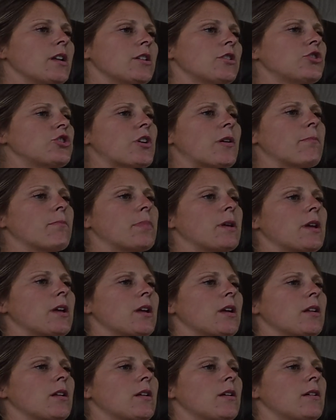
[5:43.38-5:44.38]
and
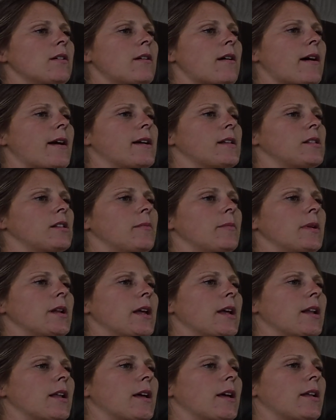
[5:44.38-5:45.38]
jumping, I
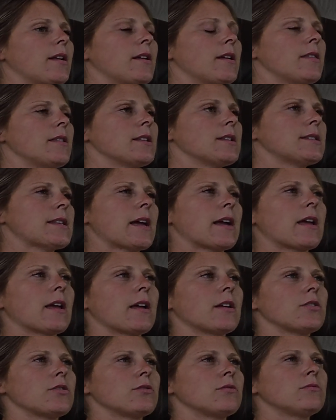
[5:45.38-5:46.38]
eliminated in the
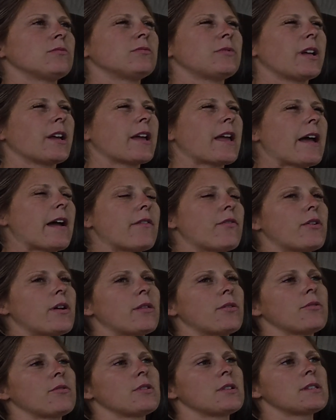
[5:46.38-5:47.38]
second, like halfway
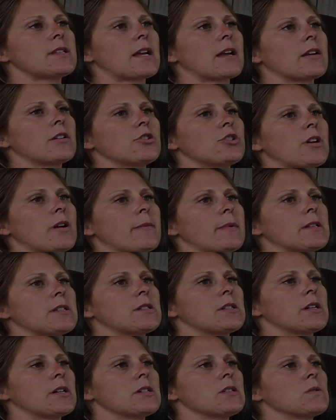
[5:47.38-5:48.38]
through the second
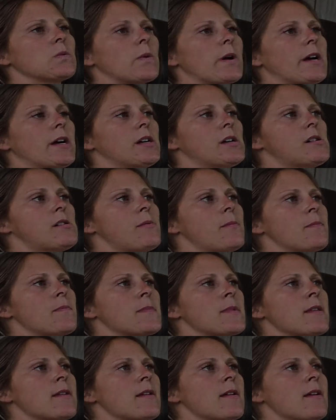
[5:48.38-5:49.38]
trimester as well.
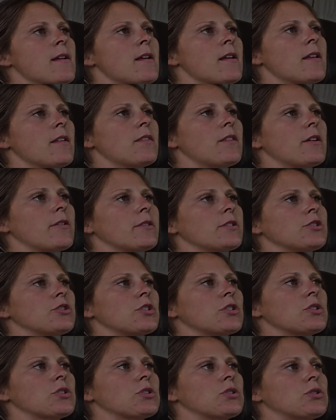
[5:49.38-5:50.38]
There was
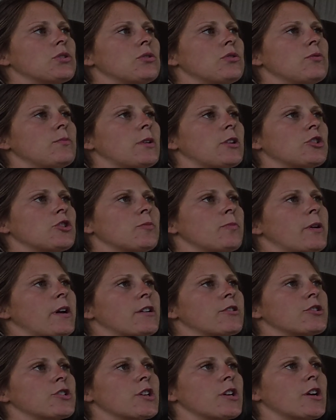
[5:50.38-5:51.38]
just too much
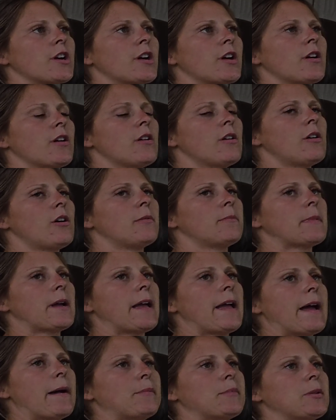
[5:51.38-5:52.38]
pressure on my
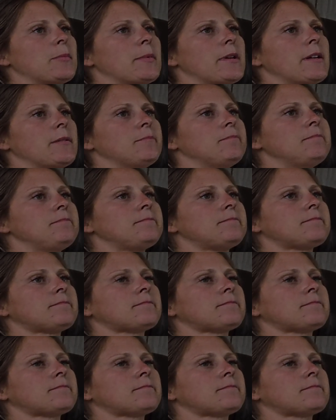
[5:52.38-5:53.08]
abdomen